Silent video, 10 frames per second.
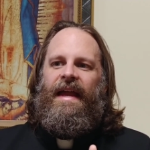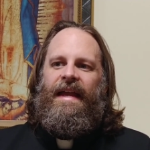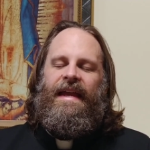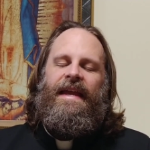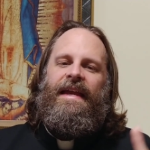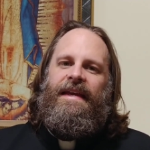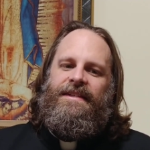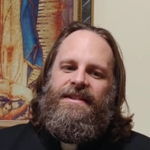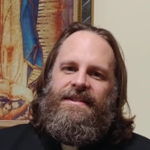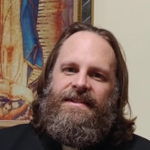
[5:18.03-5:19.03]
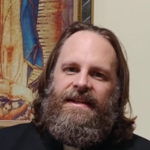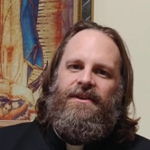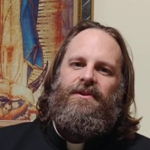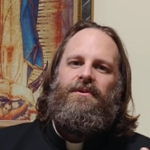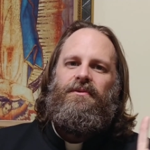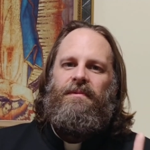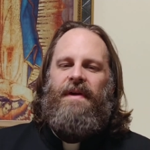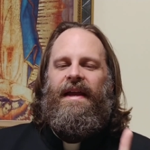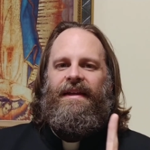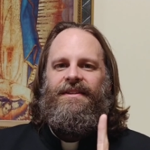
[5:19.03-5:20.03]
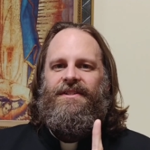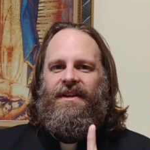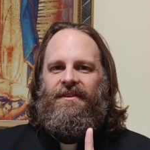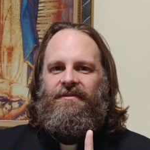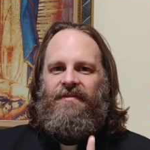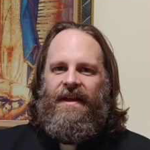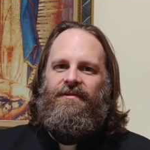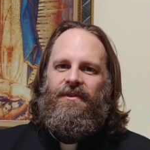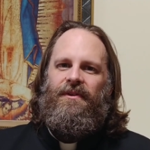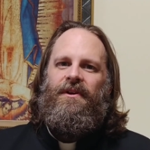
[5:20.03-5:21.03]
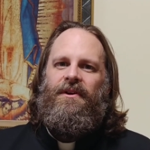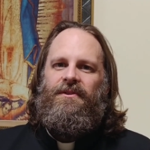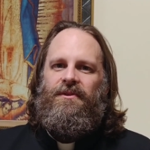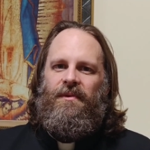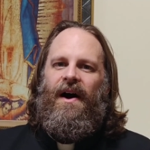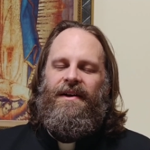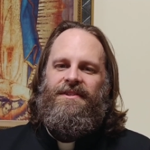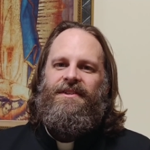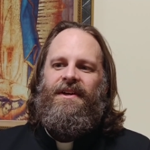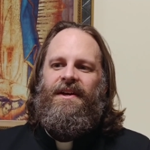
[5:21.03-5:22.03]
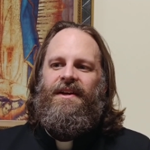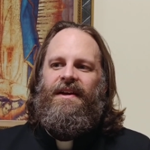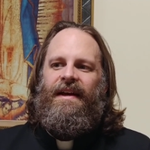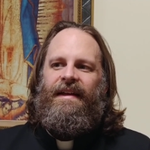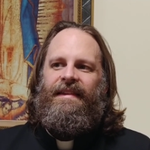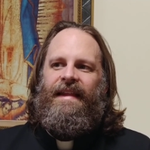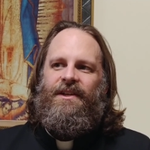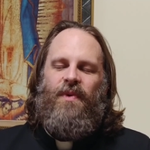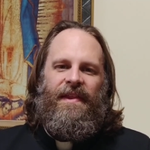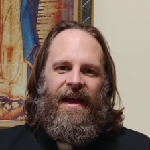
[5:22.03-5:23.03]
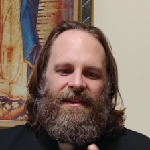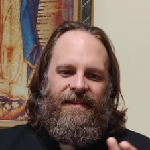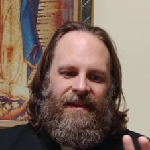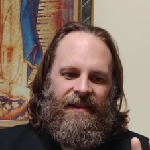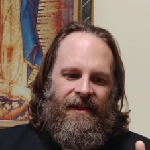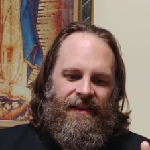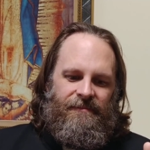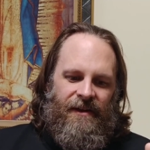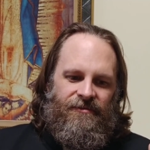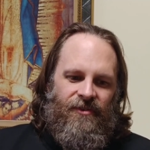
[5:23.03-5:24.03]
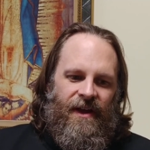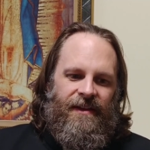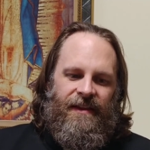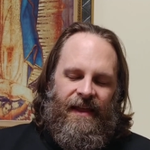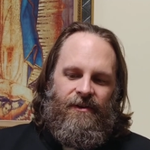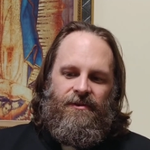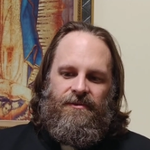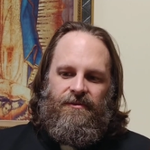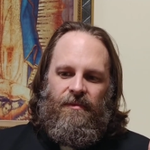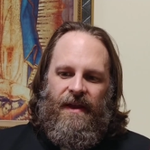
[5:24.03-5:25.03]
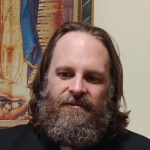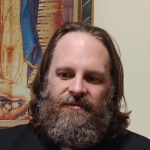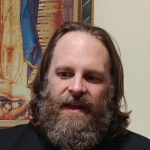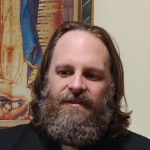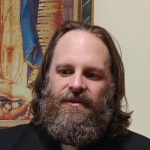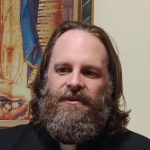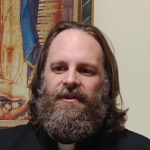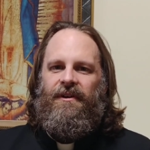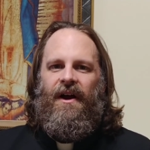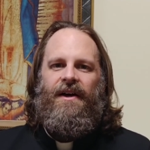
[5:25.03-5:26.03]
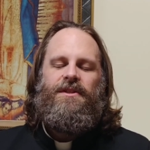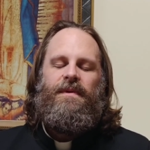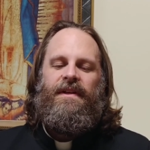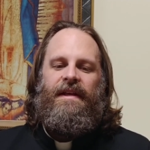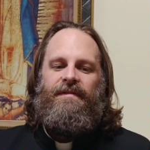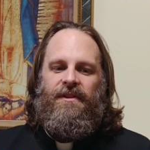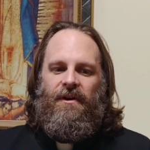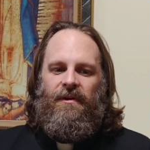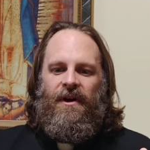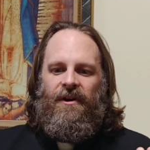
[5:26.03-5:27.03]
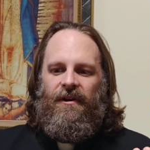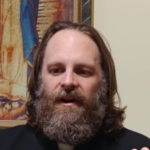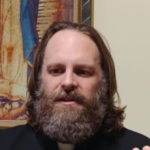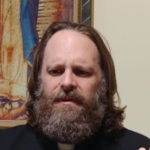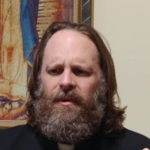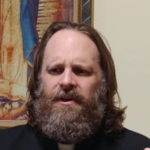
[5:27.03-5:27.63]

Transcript: he still remains faithful to us that's why that, that my friend that, who remained faithful to her husband, even though her husband